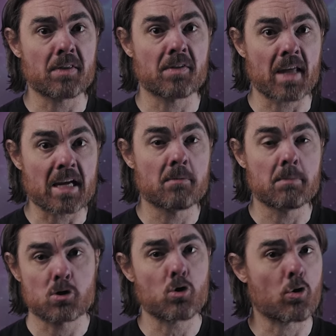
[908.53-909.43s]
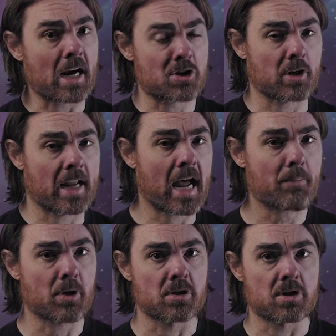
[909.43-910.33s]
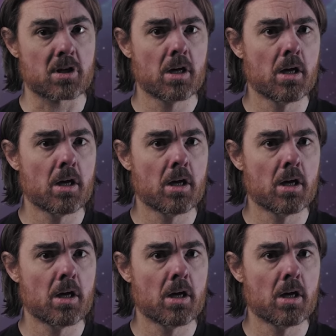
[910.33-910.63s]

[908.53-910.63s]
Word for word: that they can be sure actually happened.